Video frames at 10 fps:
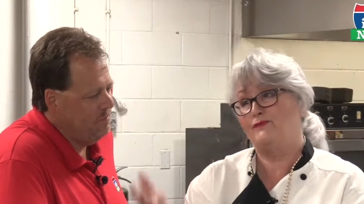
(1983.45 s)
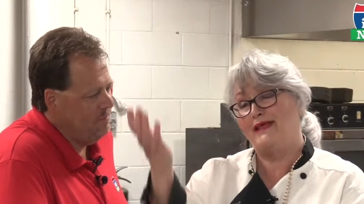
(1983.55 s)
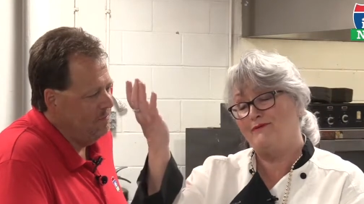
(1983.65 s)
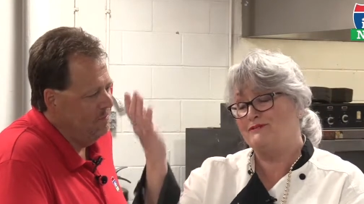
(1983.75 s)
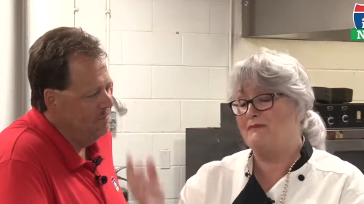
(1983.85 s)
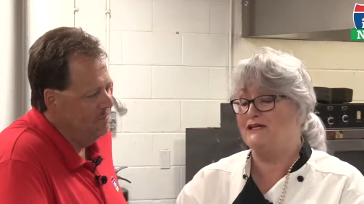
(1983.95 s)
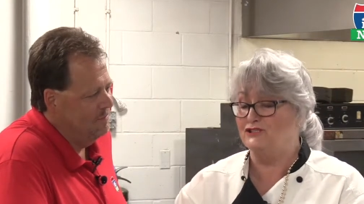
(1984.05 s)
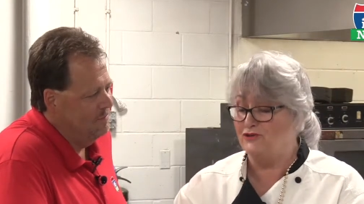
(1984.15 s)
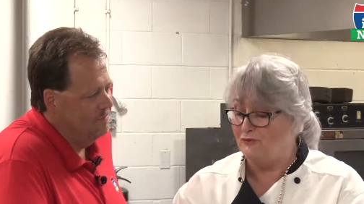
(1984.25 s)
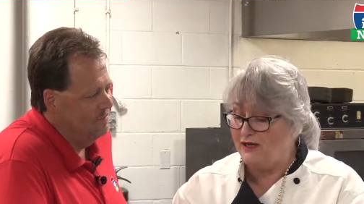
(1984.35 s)
Speaker 1: Well, that was my
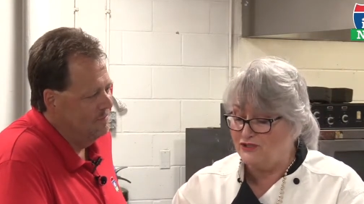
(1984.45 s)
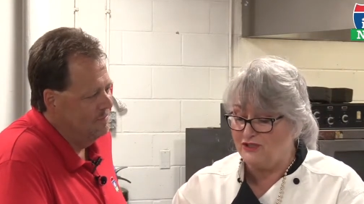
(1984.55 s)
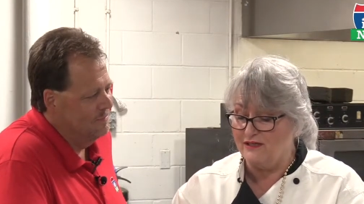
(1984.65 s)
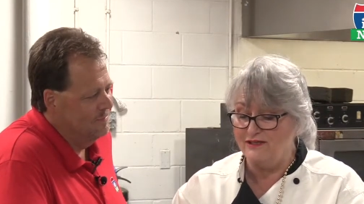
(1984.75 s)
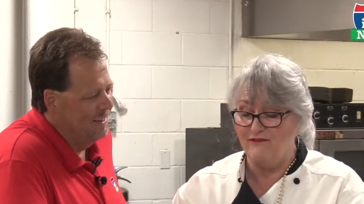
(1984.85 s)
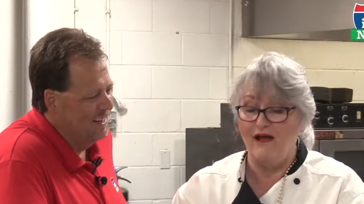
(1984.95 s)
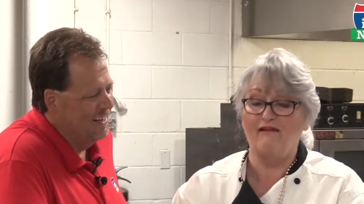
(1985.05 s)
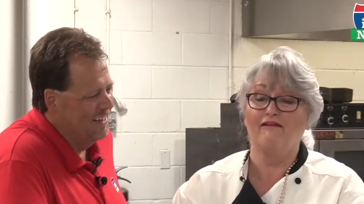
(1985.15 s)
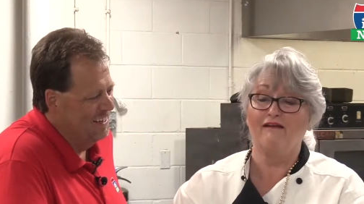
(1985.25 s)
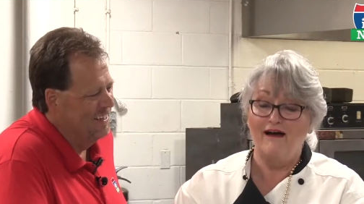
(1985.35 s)
generation. You know, I
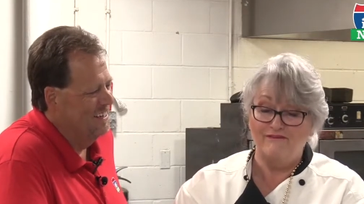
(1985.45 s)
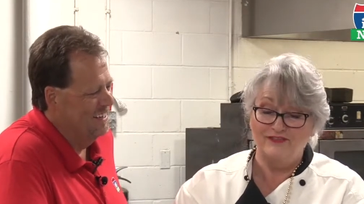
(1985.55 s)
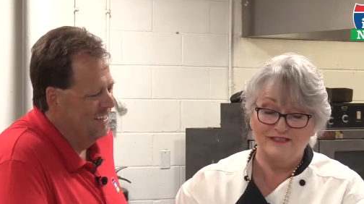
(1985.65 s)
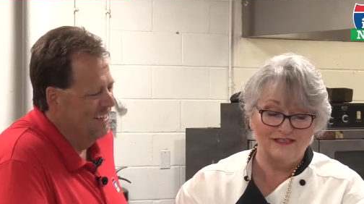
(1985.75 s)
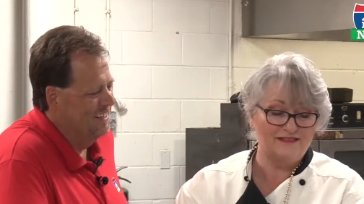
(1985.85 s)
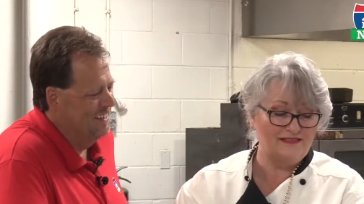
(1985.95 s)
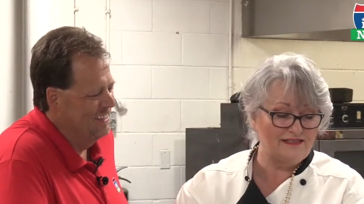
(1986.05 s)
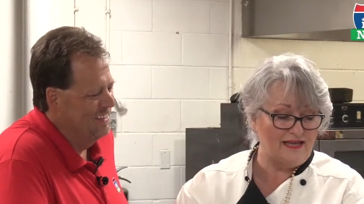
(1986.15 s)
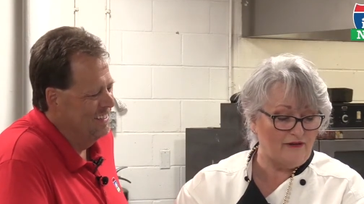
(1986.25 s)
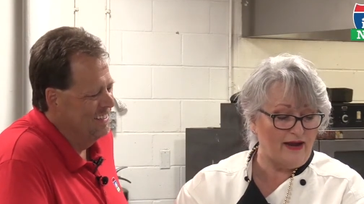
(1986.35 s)
love the
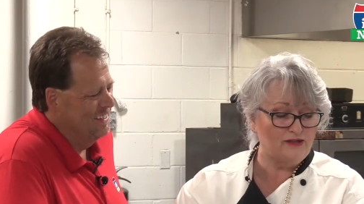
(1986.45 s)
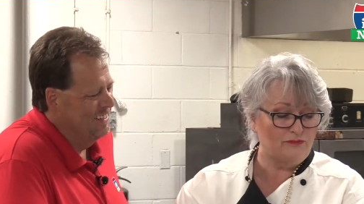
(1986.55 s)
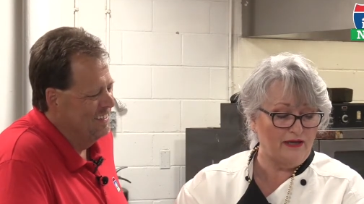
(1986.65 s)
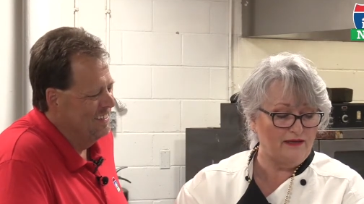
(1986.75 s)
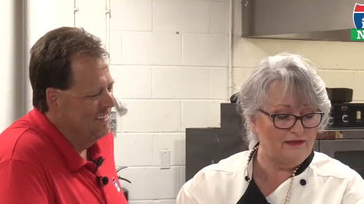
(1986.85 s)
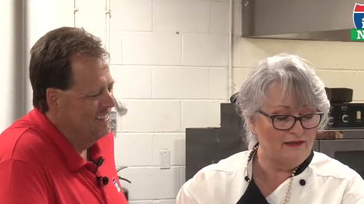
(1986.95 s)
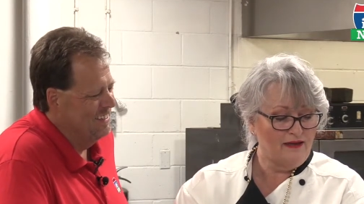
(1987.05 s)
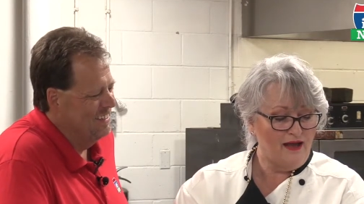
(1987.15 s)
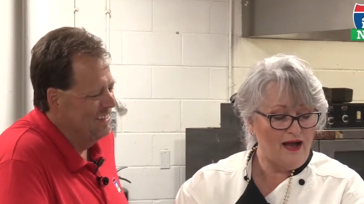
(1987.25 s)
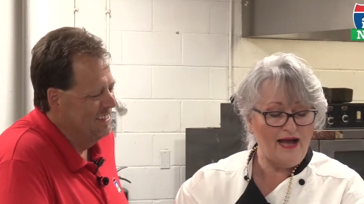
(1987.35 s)
60s. I graduated
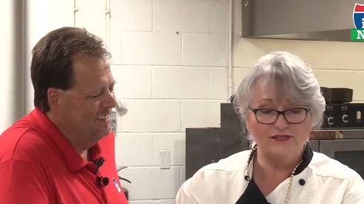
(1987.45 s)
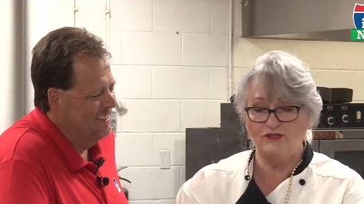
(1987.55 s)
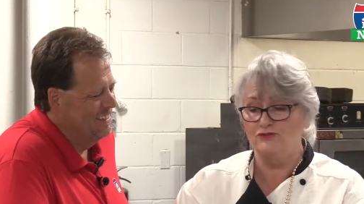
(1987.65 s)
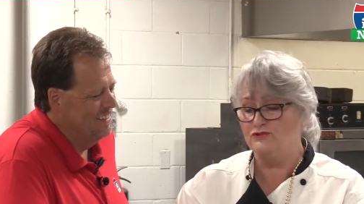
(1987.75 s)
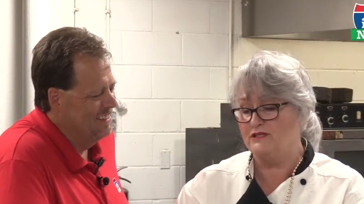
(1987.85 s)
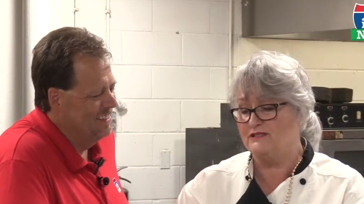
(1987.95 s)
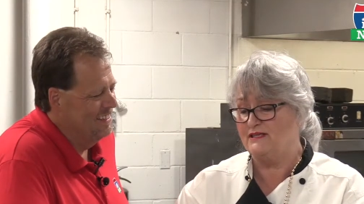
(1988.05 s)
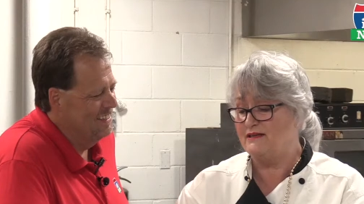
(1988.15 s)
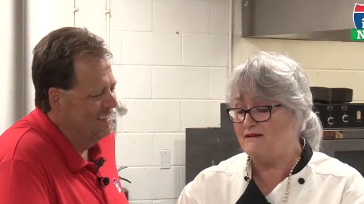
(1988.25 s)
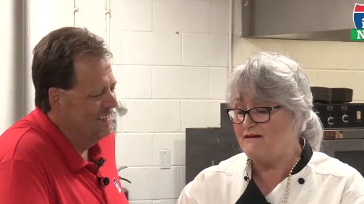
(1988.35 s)
high school
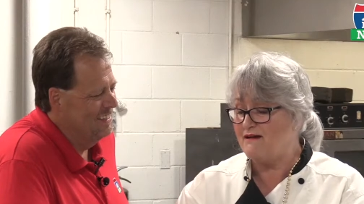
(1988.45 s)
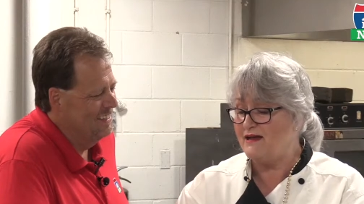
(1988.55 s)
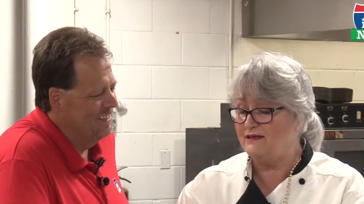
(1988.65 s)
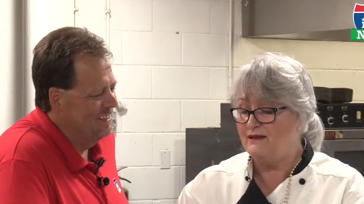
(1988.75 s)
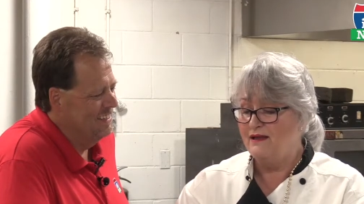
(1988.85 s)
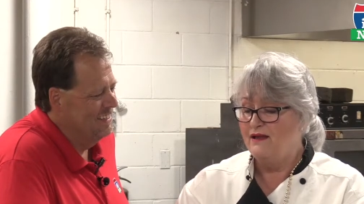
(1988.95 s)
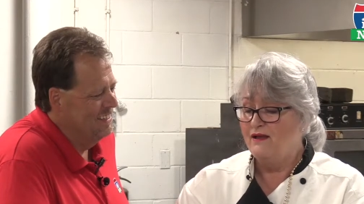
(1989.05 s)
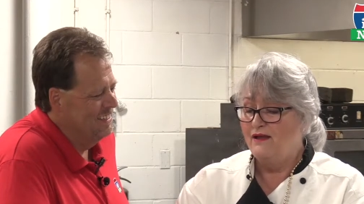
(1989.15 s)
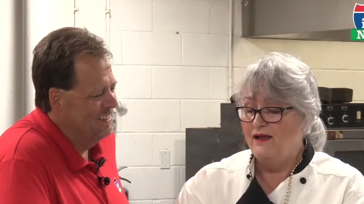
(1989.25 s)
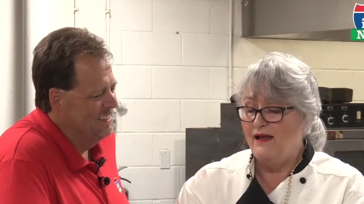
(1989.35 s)
69,
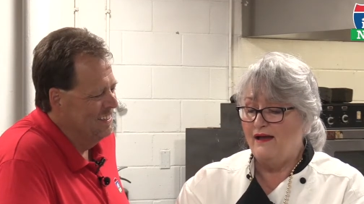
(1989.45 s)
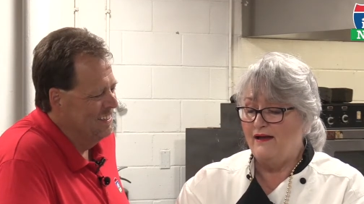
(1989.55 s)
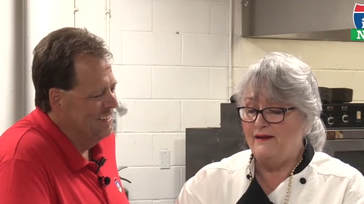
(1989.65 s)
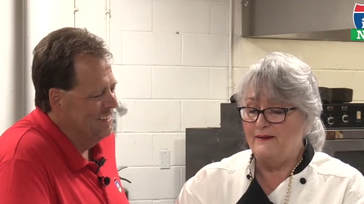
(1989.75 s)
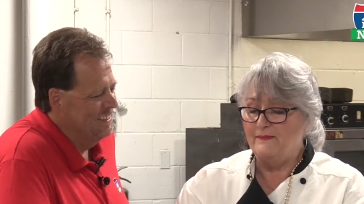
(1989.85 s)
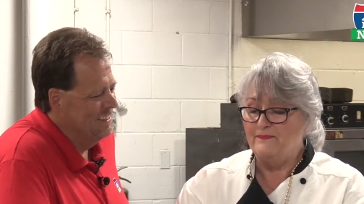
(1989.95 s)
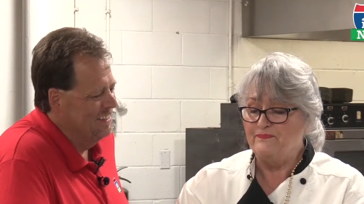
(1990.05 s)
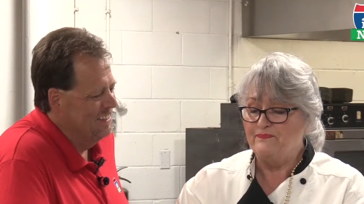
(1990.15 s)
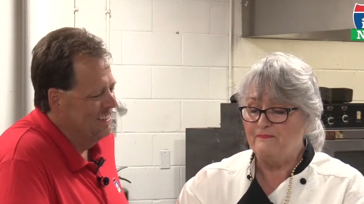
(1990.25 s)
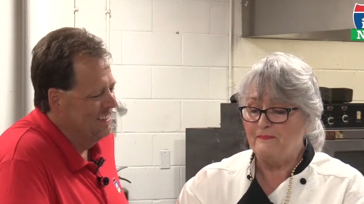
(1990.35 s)
um,
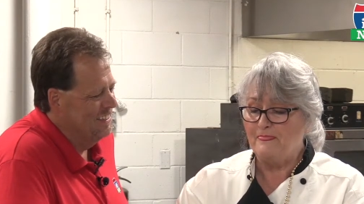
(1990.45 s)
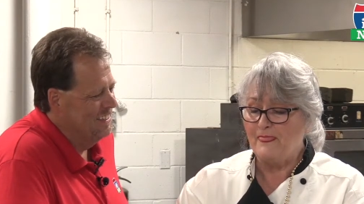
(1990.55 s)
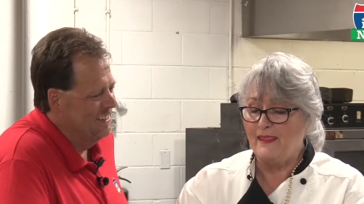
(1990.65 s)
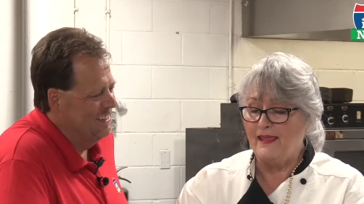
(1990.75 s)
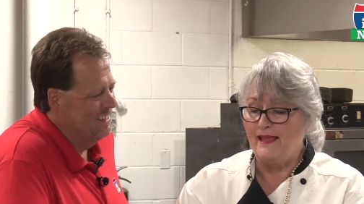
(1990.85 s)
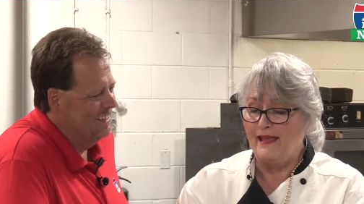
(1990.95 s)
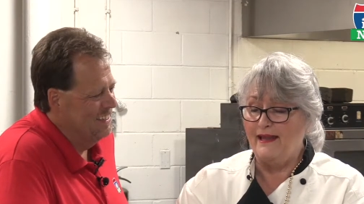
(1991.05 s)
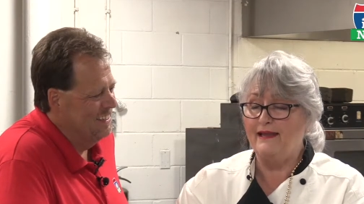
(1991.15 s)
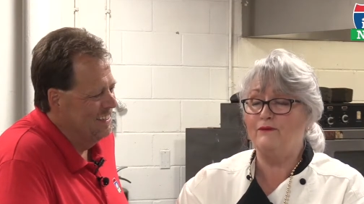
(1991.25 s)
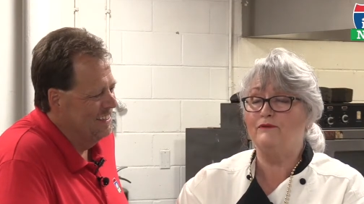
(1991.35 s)

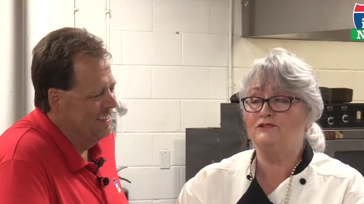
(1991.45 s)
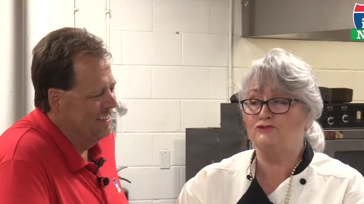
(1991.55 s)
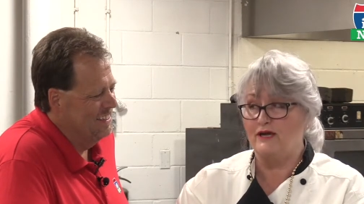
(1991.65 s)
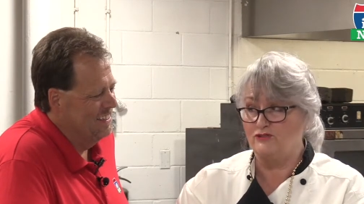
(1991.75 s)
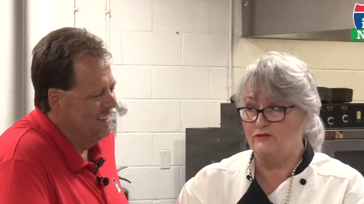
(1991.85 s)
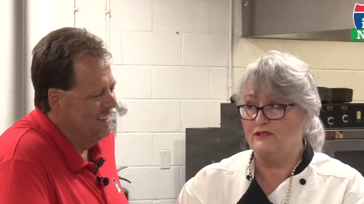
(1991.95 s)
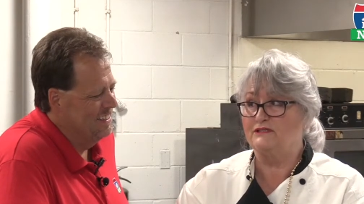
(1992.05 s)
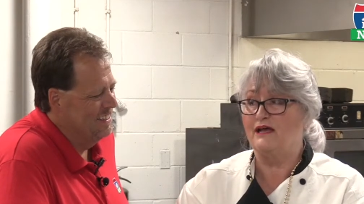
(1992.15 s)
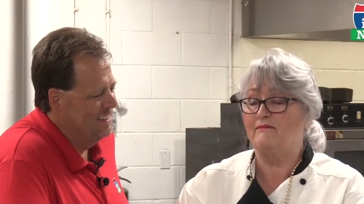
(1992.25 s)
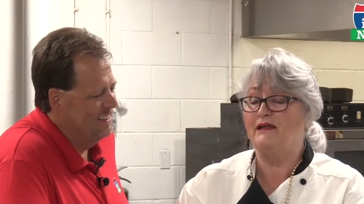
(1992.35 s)
and it was
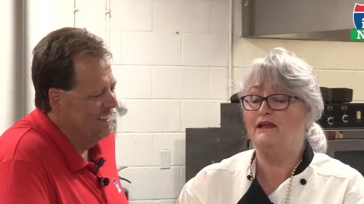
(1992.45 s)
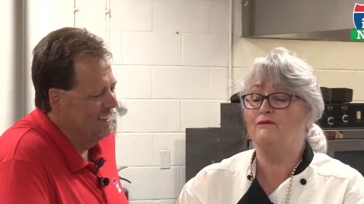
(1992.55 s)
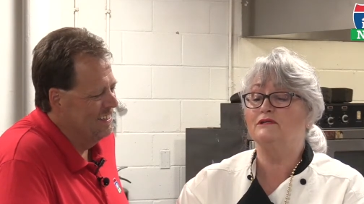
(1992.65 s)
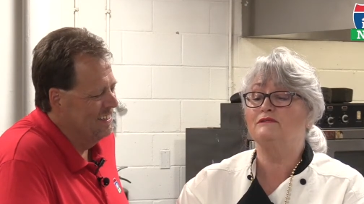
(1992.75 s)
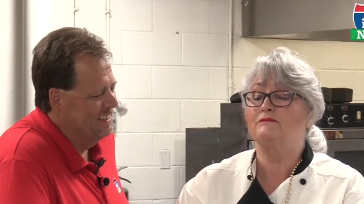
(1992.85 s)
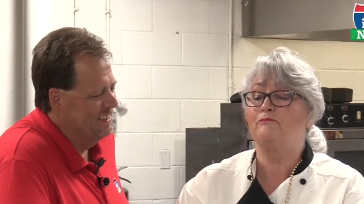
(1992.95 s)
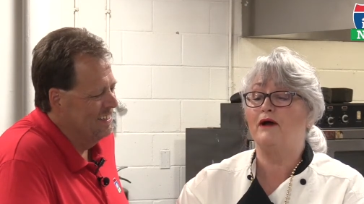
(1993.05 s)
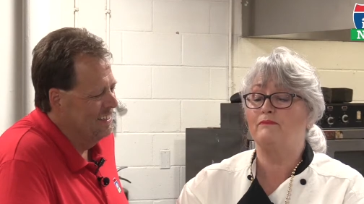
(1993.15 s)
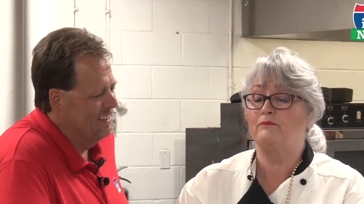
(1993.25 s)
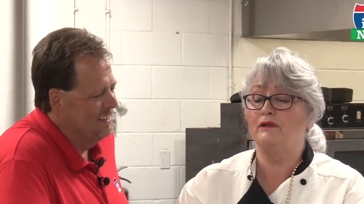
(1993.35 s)
treacherous. I mean, it was
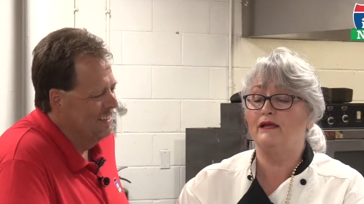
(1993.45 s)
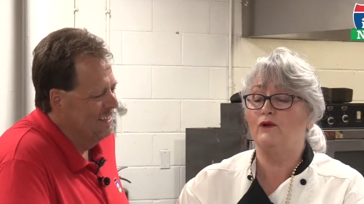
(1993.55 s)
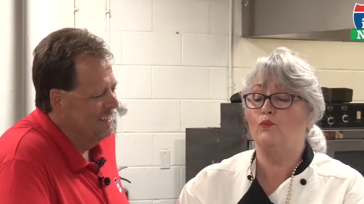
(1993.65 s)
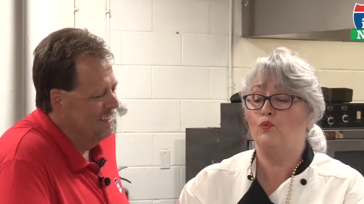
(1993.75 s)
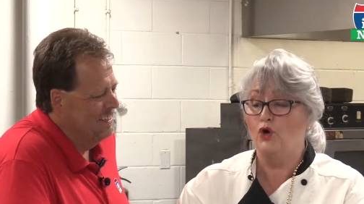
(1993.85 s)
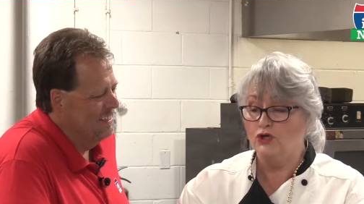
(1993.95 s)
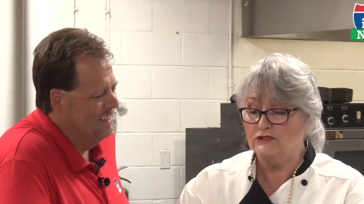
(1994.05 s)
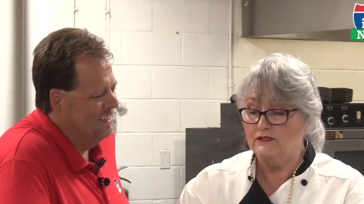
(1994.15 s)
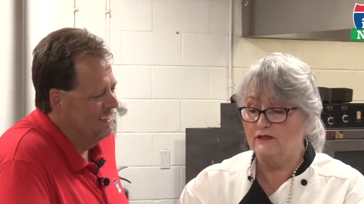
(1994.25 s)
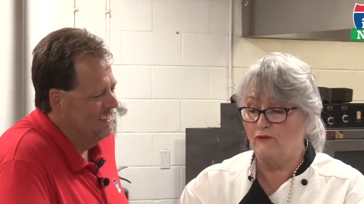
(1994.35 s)
probably worse than the